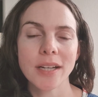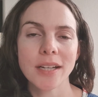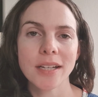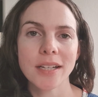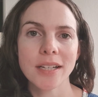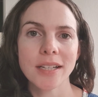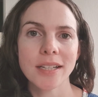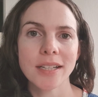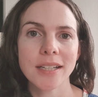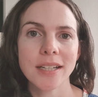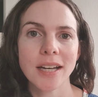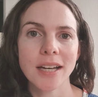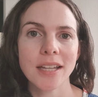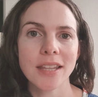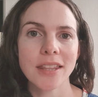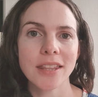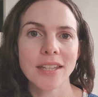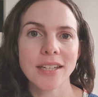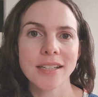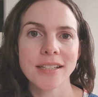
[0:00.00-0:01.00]
Uh,
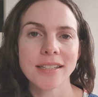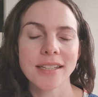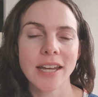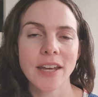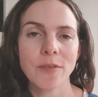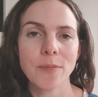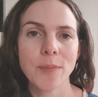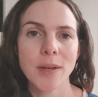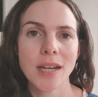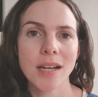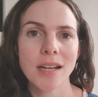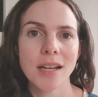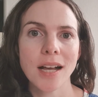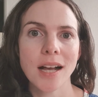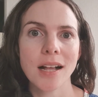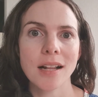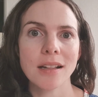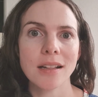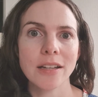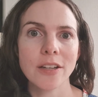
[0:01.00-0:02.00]
things have been
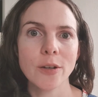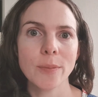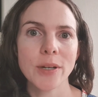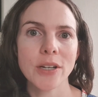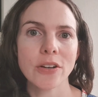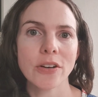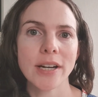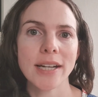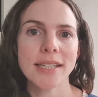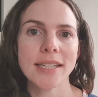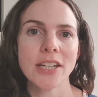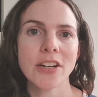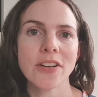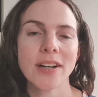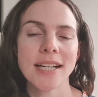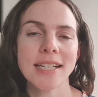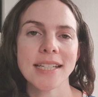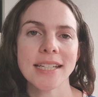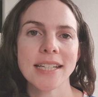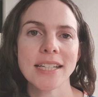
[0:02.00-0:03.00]
a little bit crazy
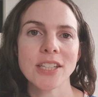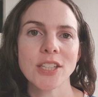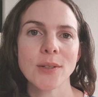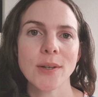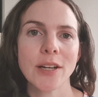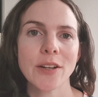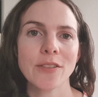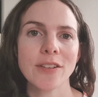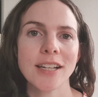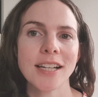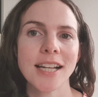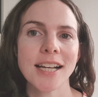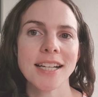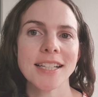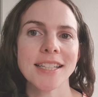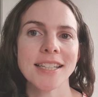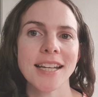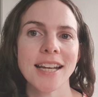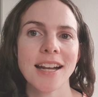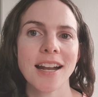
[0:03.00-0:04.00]
around here so I
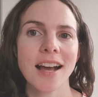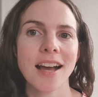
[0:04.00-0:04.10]
realized that